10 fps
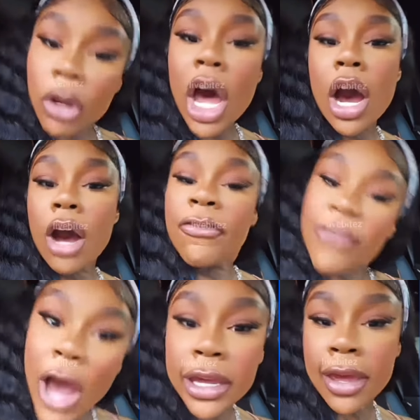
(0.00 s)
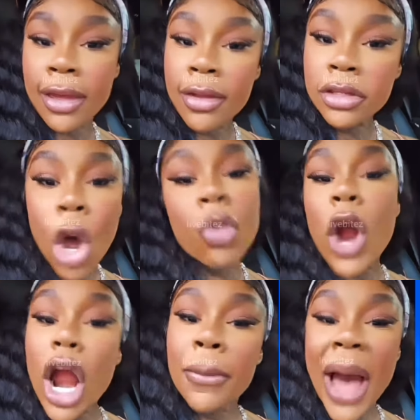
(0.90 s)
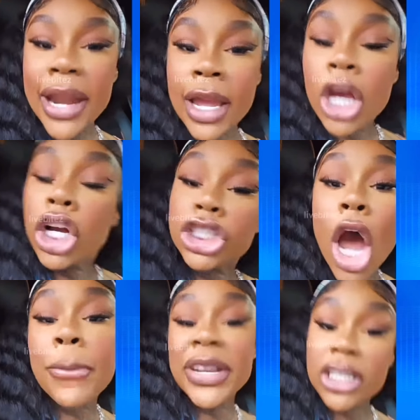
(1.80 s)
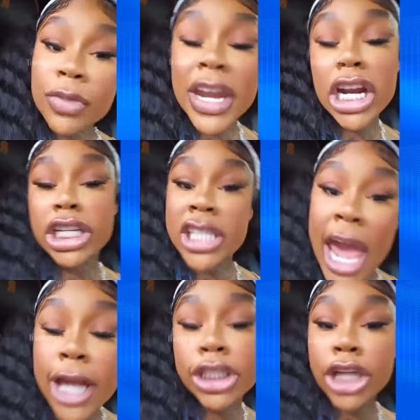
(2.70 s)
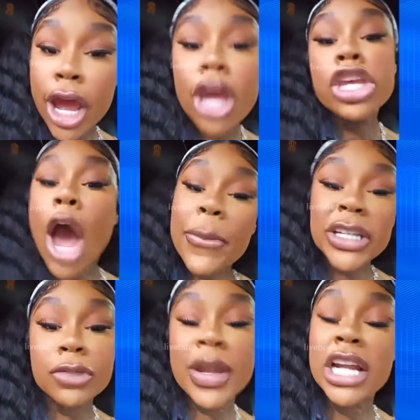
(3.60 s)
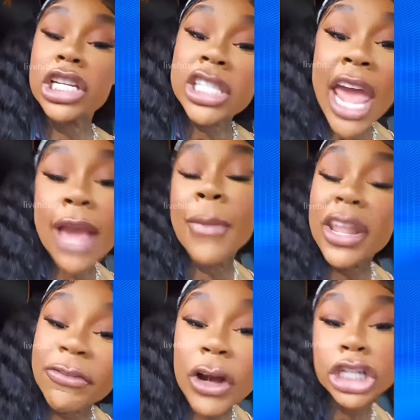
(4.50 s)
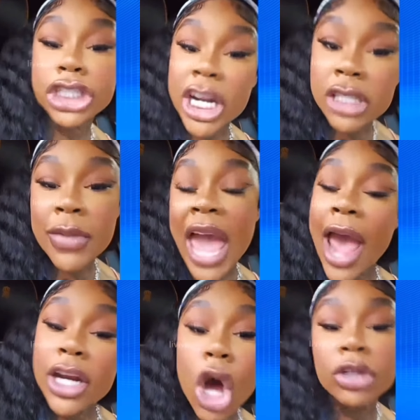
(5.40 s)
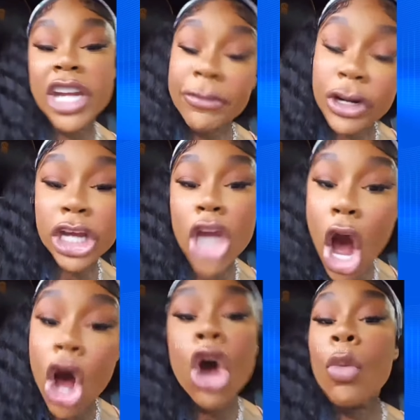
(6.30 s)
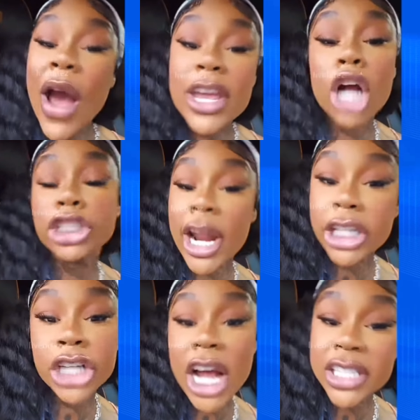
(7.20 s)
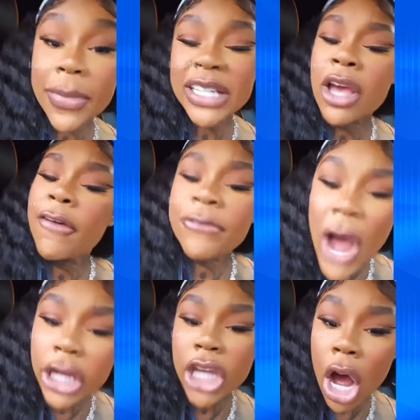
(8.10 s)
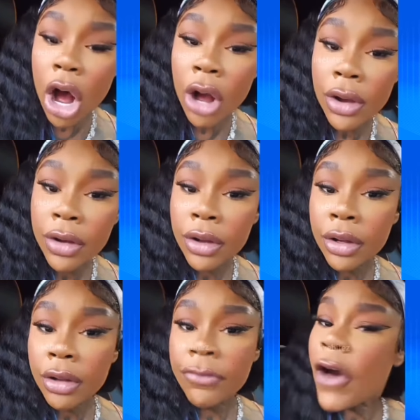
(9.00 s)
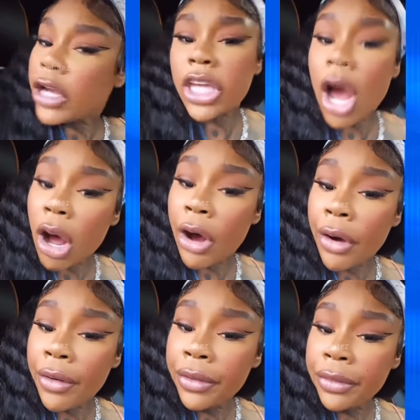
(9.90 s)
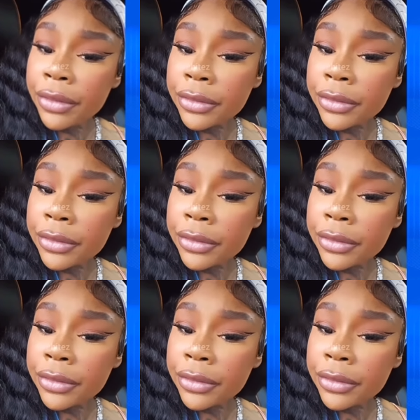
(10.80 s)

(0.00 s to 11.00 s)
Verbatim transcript: Show love. Fuck it. Don't worry about it. Because y'all been in the same y'all been in the same shit as me. I ain't no different than y'all. Why y'all trying to judge a bitch? Fuck y'all. Fuck y'all.